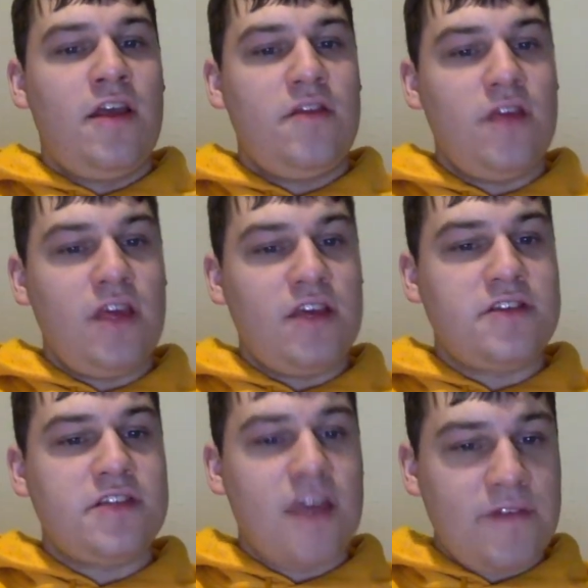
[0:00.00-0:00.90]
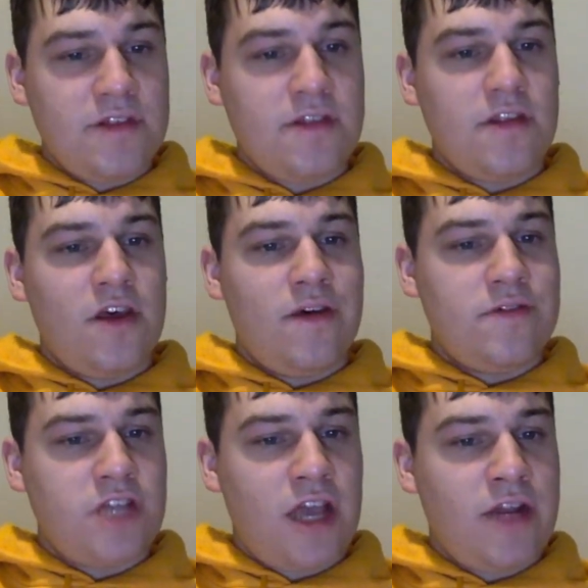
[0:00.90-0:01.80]
the 7th of
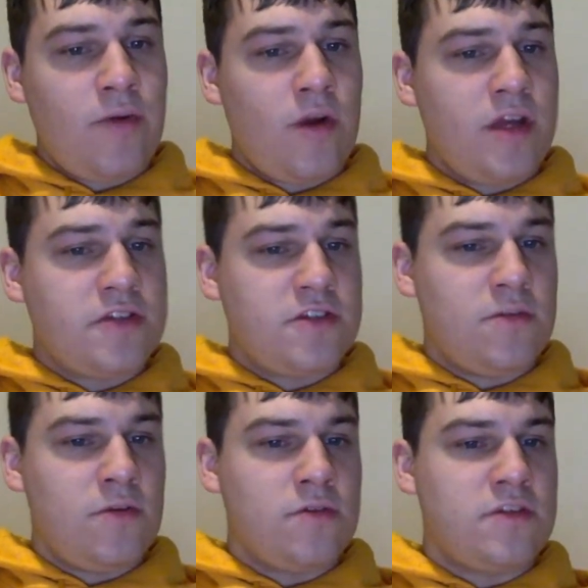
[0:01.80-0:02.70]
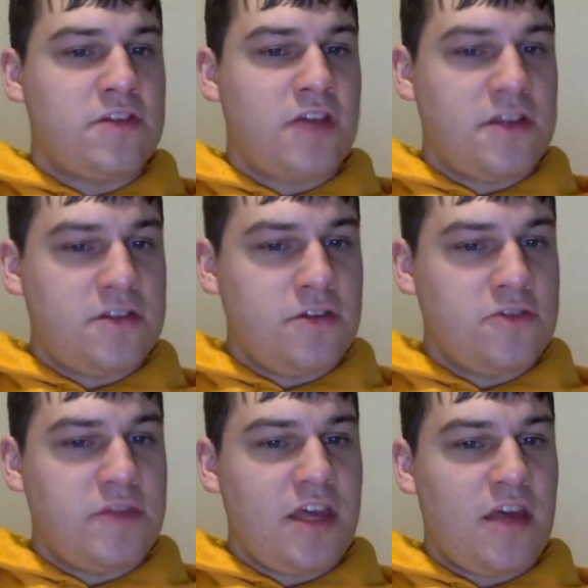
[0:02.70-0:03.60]
January, so we'll discuss those
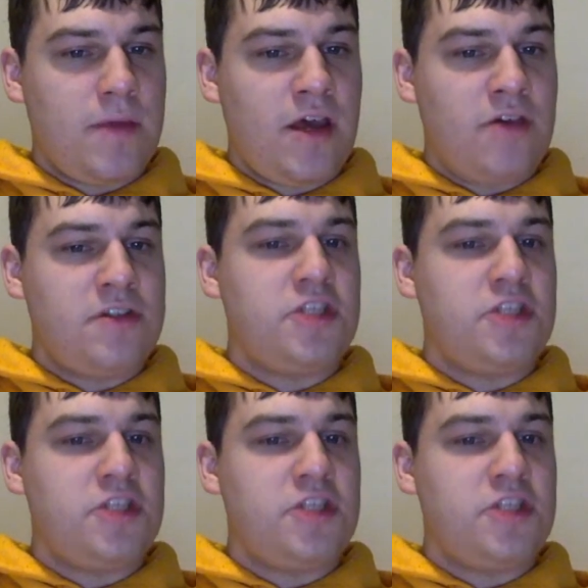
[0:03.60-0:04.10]
when they come out.